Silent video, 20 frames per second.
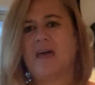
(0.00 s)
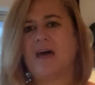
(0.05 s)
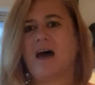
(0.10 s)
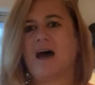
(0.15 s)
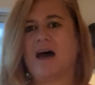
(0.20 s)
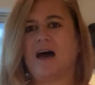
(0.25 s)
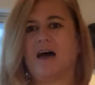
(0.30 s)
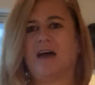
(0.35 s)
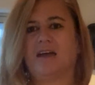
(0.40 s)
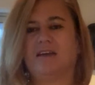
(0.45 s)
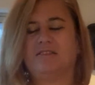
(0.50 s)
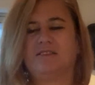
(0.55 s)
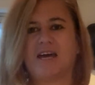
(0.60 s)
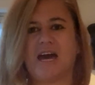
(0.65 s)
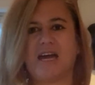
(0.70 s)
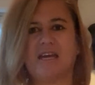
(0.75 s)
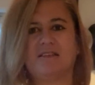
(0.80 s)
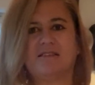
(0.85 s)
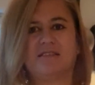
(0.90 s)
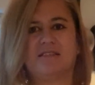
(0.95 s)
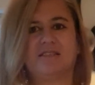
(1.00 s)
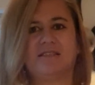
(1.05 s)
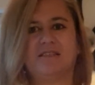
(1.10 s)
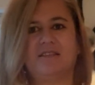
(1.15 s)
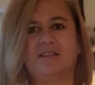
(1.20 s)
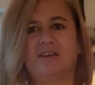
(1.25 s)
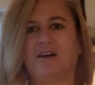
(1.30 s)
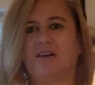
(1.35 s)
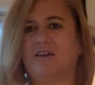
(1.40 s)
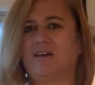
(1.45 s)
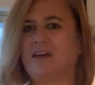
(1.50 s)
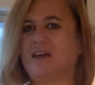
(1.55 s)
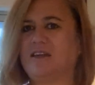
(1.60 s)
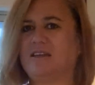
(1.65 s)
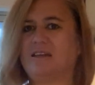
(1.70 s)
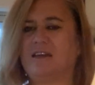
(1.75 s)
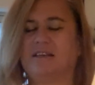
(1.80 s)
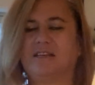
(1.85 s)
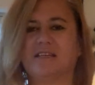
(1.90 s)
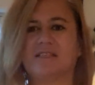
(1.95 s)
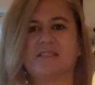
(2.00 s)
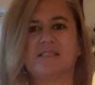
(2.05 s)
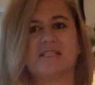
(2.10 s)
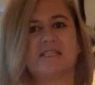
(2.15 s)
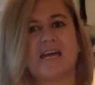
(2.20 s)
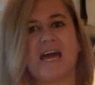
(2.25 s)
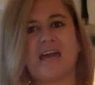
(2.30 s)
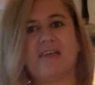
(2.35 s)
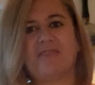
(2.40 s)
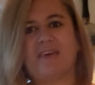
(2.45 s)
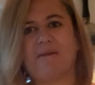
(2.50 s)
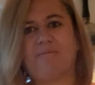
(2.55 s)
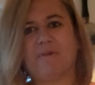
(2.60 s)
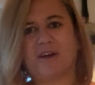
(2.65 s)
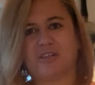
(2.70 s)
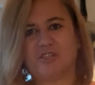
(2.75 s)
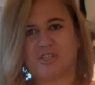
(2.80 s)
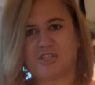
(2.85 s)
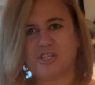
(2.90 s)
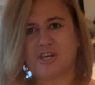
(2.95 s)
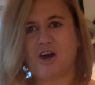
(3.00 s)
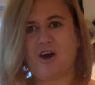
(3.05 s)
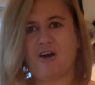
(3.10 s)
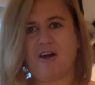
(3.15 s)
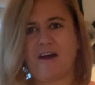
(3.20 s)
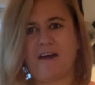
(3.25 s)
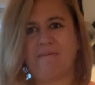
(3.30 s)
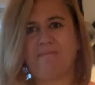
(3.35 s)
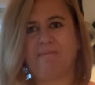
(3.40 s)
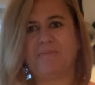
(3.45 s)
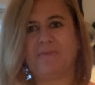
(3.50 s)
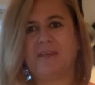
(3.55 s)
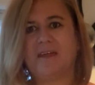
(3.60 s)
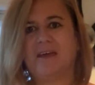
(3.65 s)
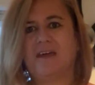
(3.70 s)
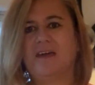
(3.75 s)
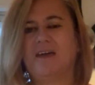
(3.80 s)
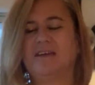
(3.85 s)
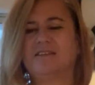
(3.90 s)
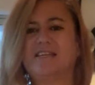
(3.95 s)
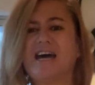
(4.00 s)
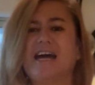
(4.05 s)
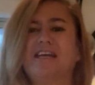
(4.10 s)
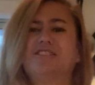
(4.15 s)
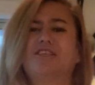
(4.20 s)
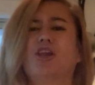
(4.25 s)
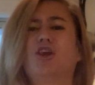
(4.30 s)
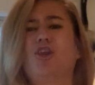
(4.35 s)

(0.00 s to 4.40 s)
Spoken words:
It takes, it doesn't take that much time. It takes a